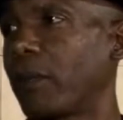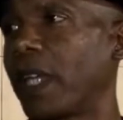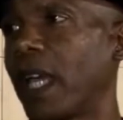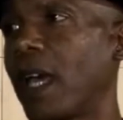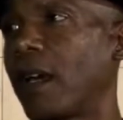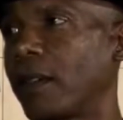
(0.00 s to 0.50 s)
me
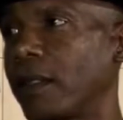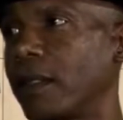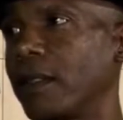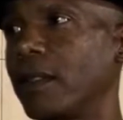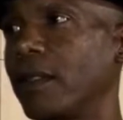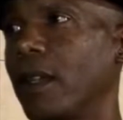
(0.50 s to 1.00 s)
out,
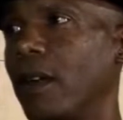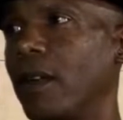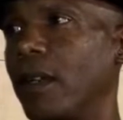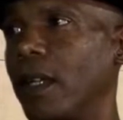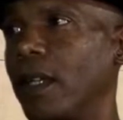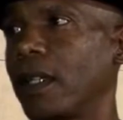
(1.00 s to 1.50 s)

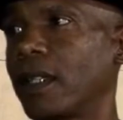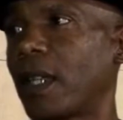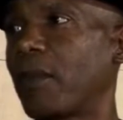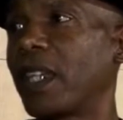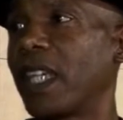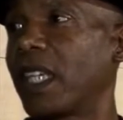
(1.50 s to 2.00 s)
because
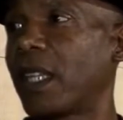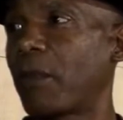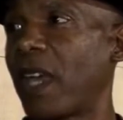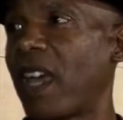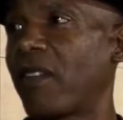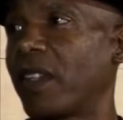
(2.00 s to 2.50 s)
I'm thinking I'm
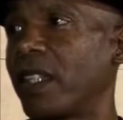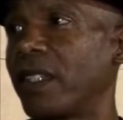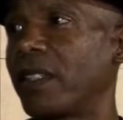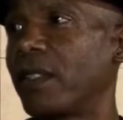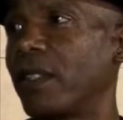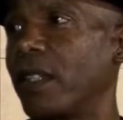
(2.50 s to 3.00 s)
having
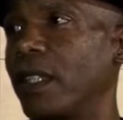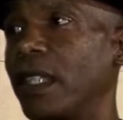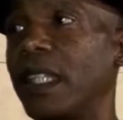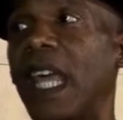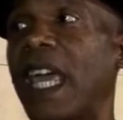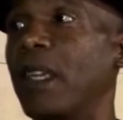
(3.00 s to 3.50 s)
this
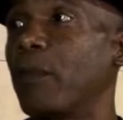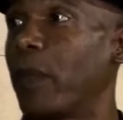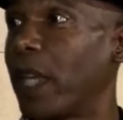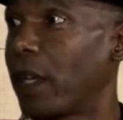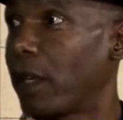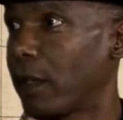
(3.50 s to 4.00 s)

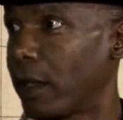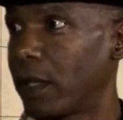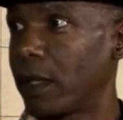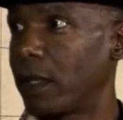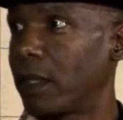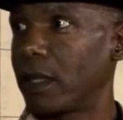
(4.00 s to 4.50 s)
nightmare,
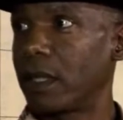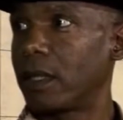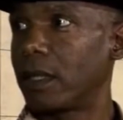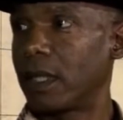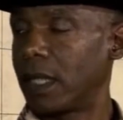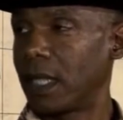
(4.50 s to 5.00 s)
and
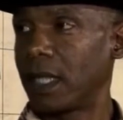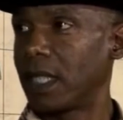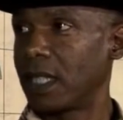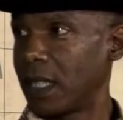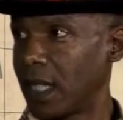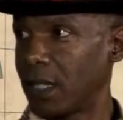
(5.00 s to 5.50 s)
did
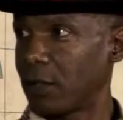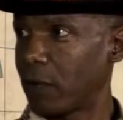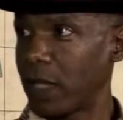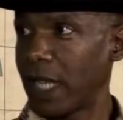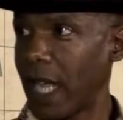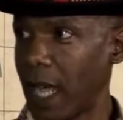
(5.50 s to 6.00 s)
these things
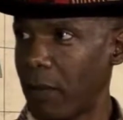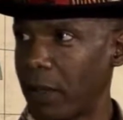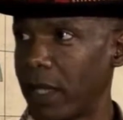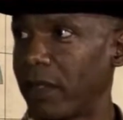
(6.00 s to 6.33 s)
really happen?